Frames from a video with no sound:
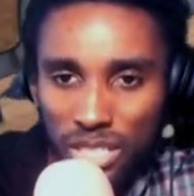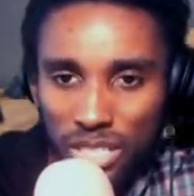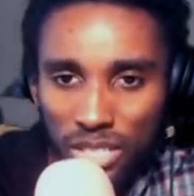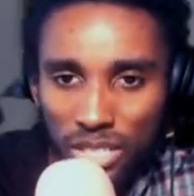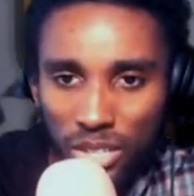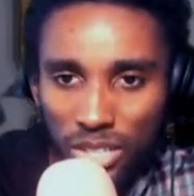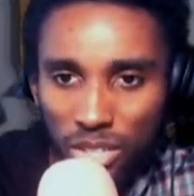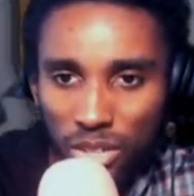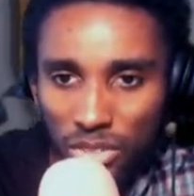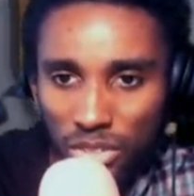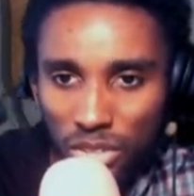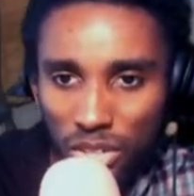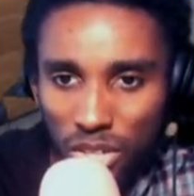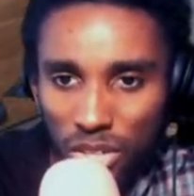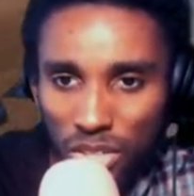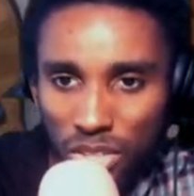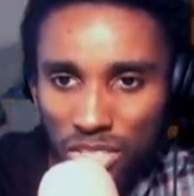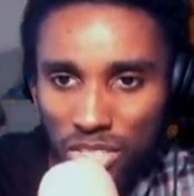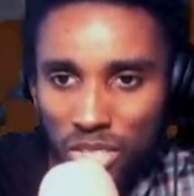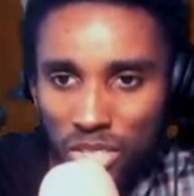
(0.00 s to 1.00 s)
Okay, hold on, hold on.
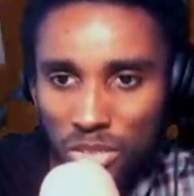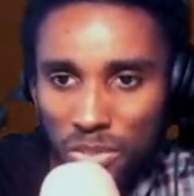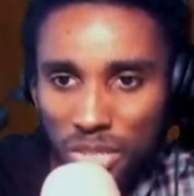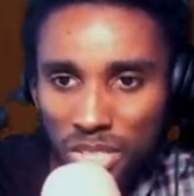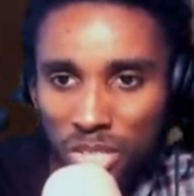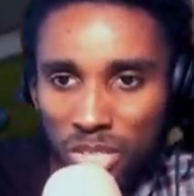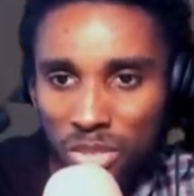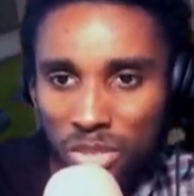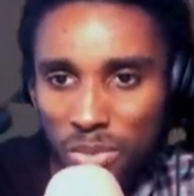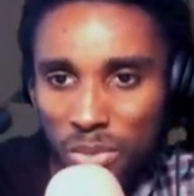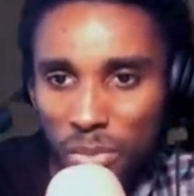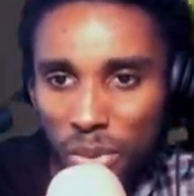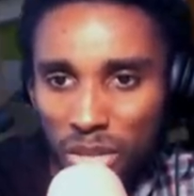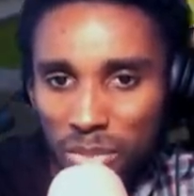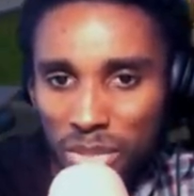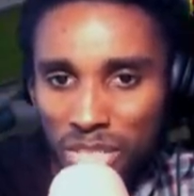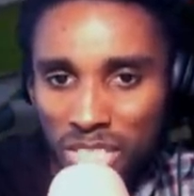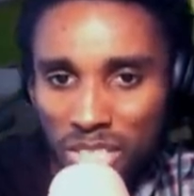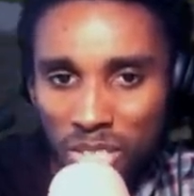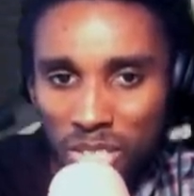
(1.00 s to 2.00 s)
Excuse me, excuse me, pardon me,
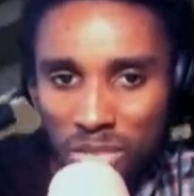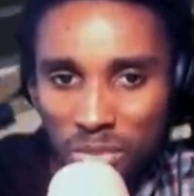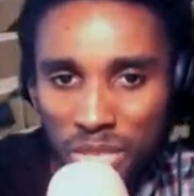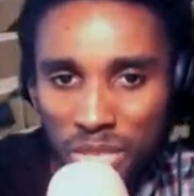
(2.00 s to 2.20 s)
excuse me.